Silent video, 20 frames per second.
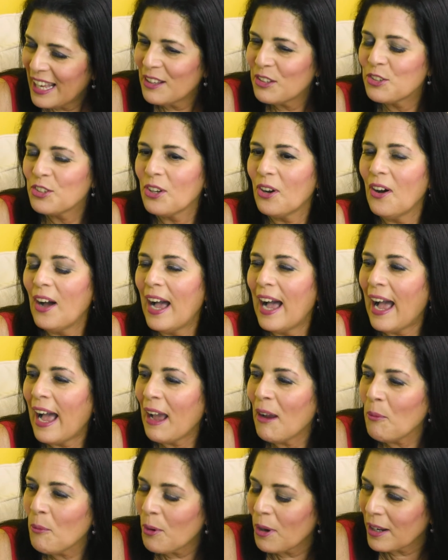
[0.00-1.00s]
And so
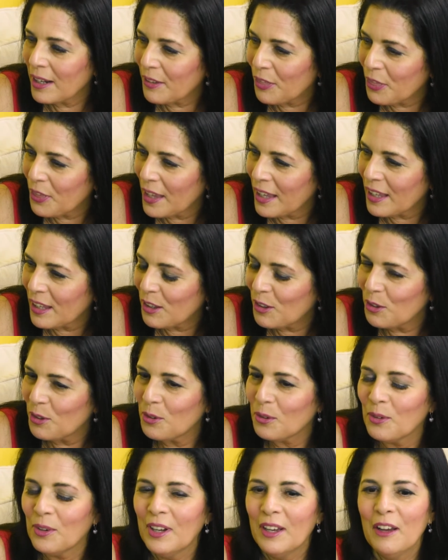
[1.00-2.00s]
I want to thank
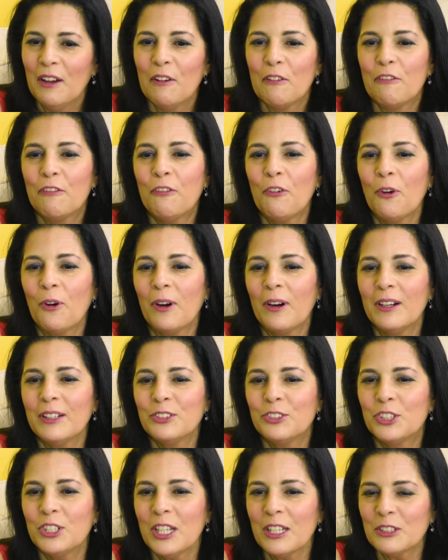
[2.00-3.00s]
you for
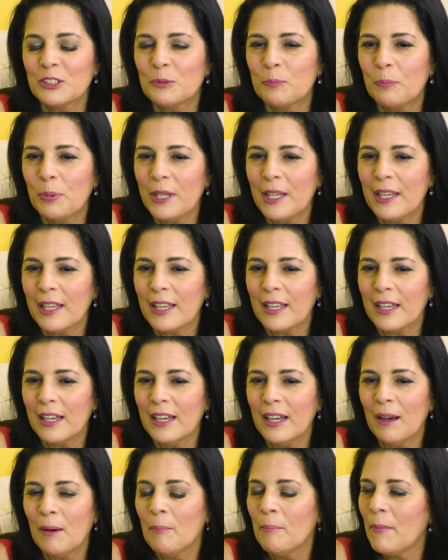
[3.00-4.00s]
just being
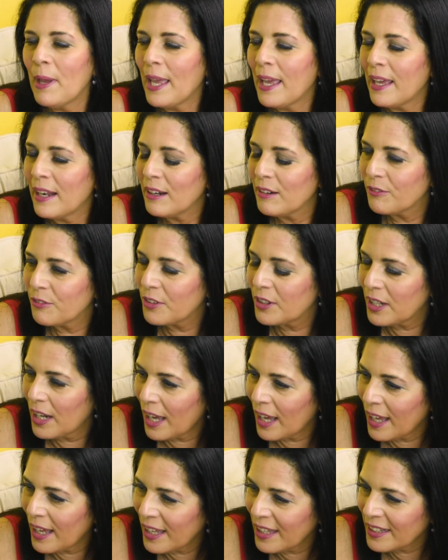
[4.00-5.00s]
a man of
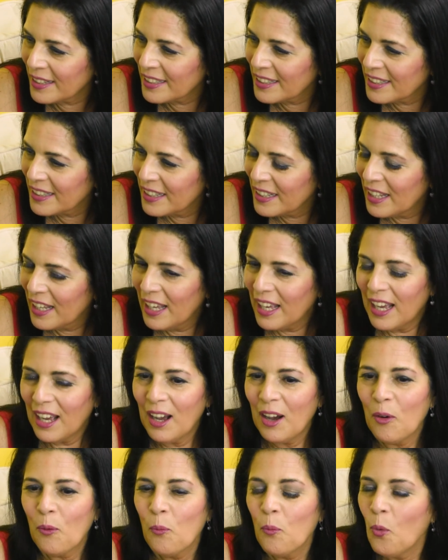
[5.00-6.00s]
God,
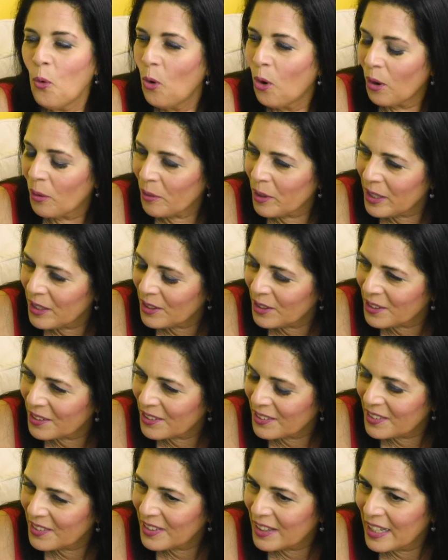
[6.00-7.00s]
a
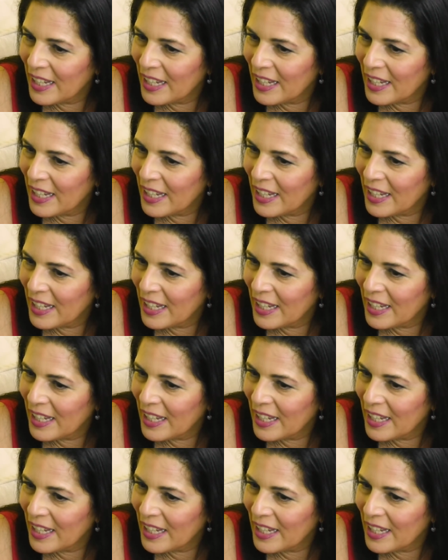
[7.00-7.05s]
warrior,